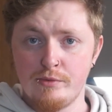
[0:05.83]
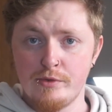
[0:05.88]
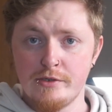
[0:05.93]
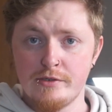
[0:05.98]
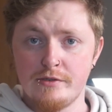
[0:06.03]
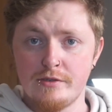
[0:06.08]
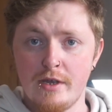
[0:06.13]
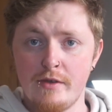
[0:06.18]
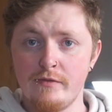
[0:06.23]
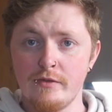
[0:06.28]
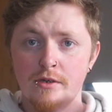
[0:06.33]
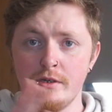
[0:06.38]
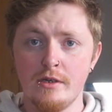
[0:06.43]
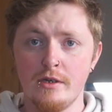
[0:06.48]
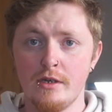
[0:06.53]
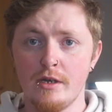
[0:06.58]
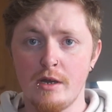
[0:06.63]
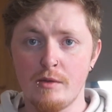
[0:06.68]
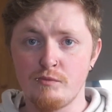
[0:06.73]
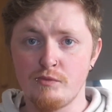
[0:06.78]
1.7
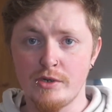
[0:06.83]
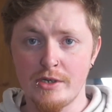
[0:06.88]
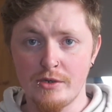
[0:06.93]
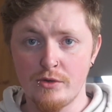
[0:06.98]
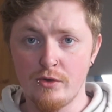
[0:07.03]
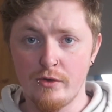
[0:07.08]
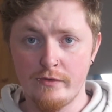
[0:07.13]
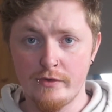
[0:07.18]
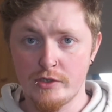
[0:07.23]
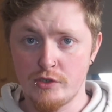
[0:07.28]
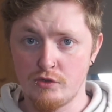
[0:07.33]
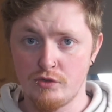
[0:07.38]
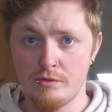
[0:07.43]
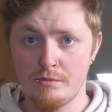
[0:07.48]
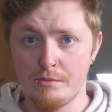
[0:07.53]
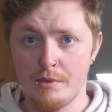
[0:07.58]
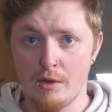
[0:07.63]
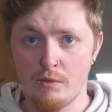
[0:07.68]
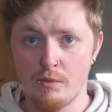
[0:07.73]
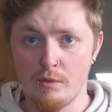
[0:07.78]
and bring it over to
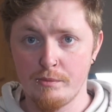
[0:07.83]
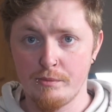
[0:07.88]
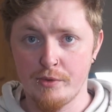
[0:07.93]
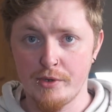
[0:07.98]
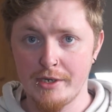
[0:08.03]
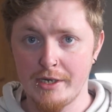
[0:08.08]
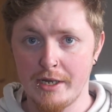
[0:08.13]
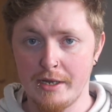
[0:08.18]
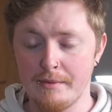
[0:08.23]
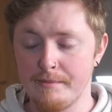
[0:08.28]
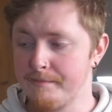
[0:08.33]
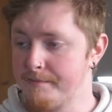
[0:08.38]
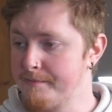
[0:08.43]
Streamerbot 1.8.